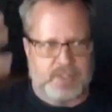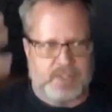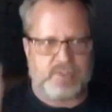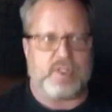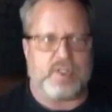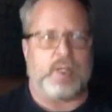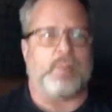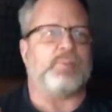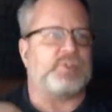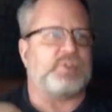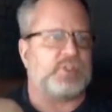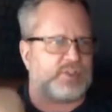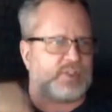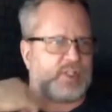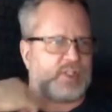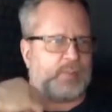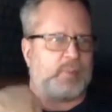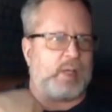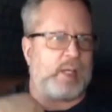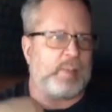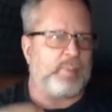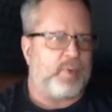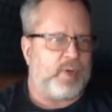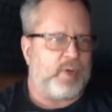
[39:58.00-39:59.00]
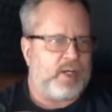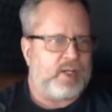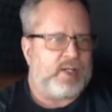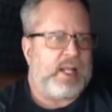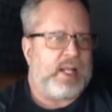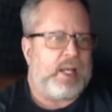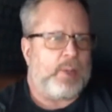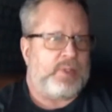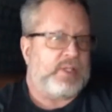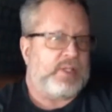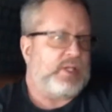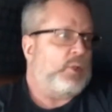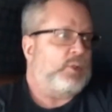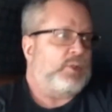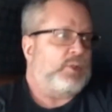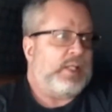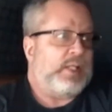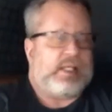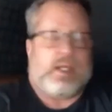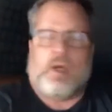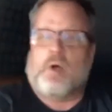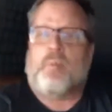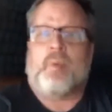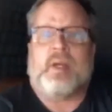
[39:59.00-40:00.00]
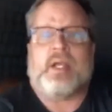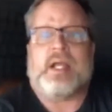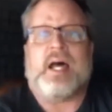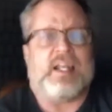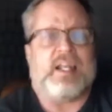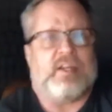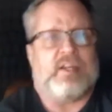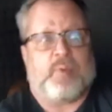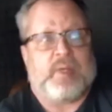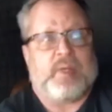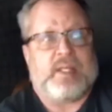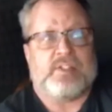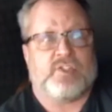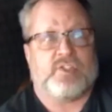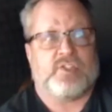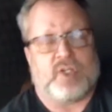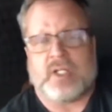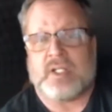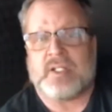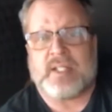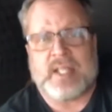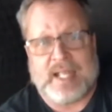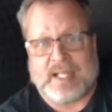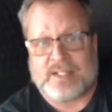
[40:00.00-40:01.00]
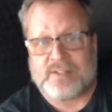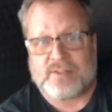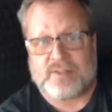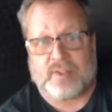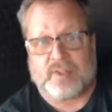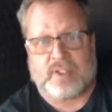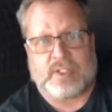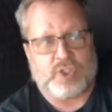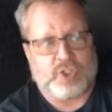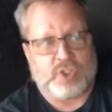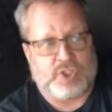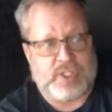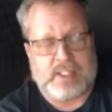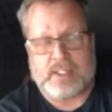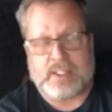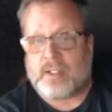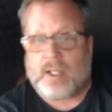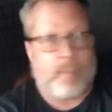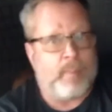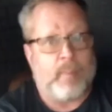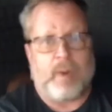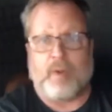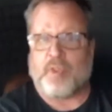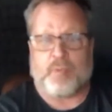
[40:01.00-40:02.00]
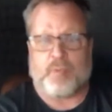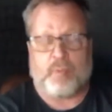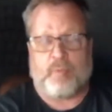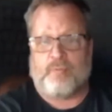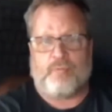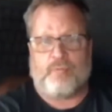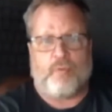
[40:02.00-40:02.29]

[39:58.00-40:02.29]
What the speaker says: assumptions on my part. And now we know, like, oh my God, if we had started canceling shit a month